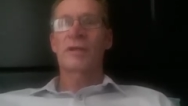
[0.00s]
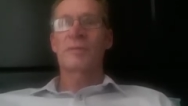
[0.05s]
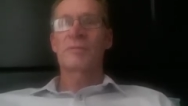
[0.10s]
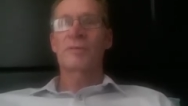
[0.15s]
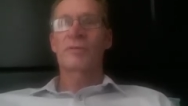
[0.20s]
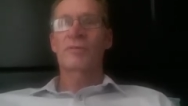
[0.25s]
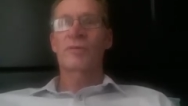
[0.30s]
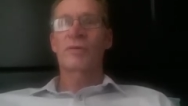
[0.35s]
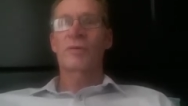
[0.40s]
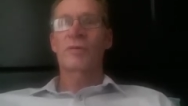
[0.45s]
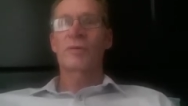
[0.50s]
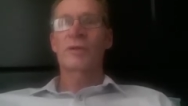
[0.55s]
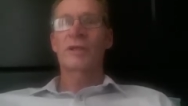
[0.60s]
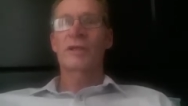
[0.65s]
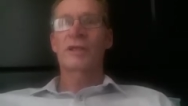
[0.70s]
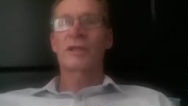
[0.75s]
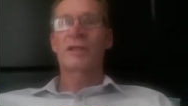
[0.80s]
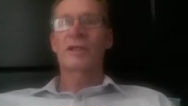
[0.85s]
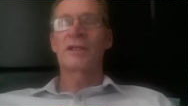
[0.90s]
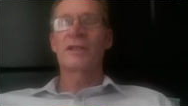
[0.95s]
before we
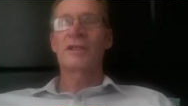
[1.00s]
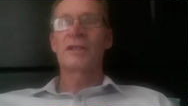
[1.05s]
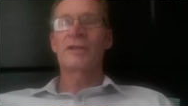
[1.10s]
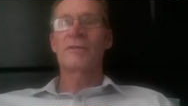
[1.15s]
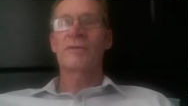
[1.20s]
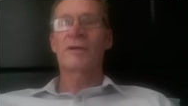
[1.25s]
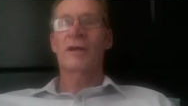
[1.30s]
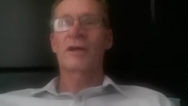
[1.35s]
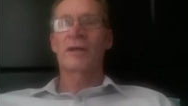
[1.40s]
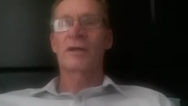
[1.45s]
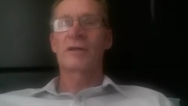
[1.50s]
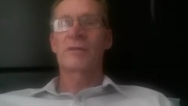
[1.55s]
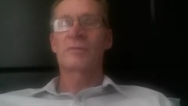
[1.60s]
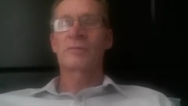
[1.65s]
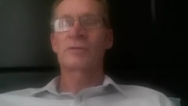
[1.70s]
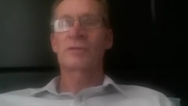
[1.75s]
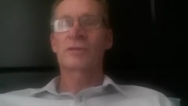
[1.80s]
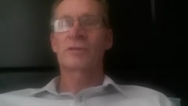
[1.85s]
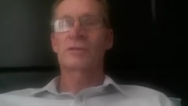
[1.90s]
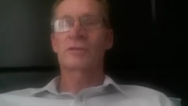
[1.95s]
leave our
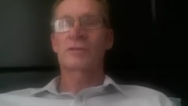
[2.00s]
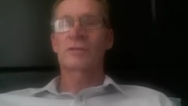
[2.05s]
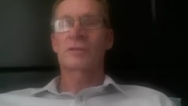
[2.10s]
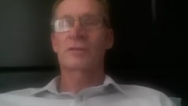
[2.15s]
homes